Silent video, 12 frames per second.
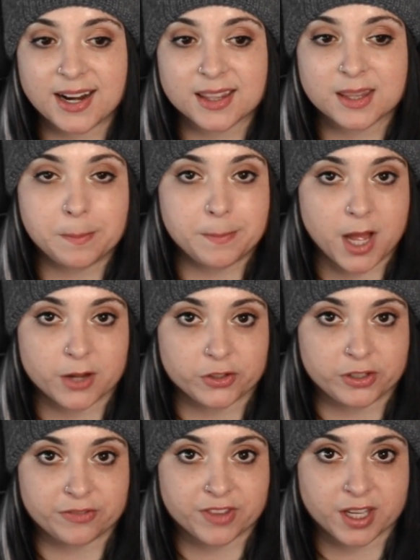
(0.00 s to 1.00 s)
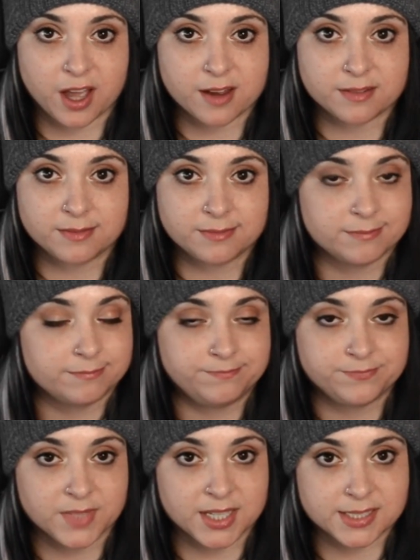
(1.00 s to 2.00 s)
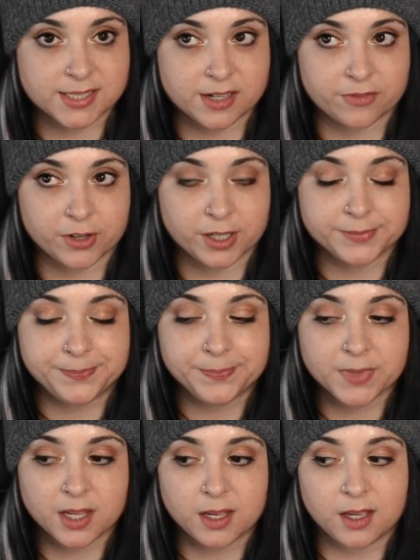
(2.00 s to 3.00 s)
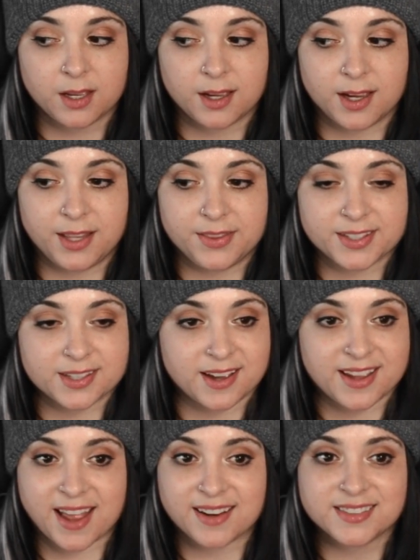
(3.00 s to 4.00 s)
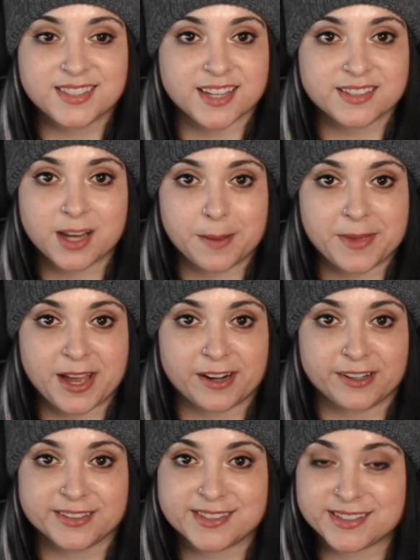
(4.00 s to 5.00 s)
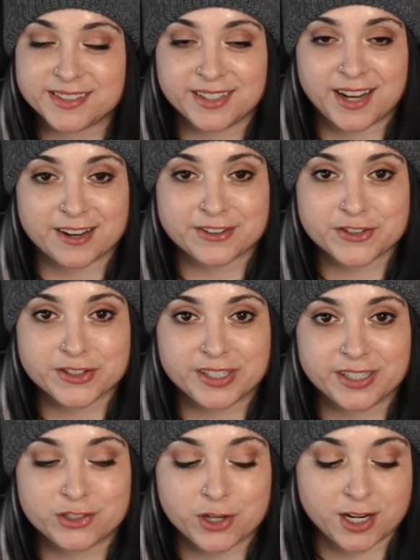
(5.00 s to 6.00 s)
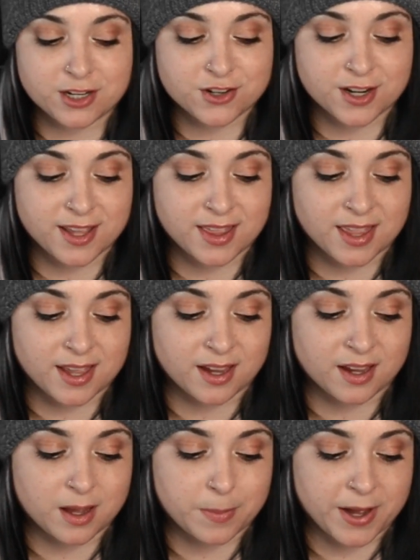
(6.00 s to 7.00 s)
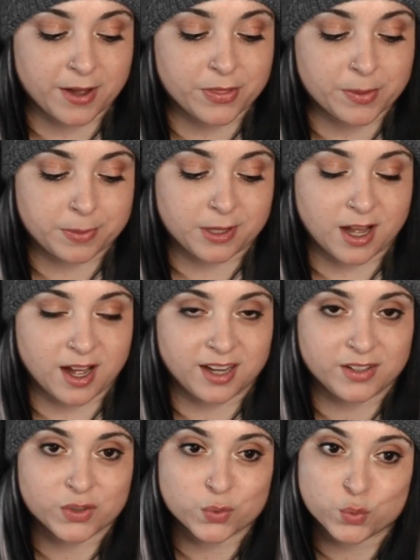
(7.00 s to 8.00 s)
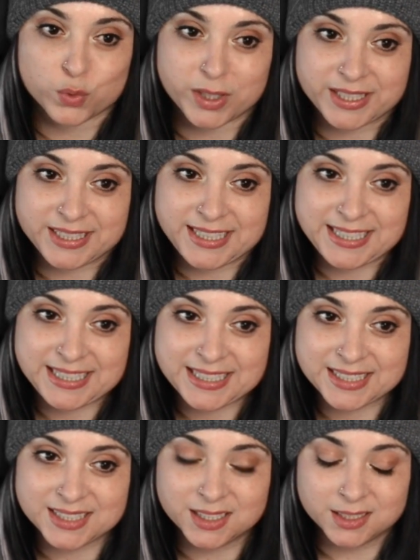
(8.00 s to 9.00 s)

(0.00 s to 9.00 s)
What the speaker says: model of the gun is different. And again, does not matter, doesn't actually change anything about the plot, really.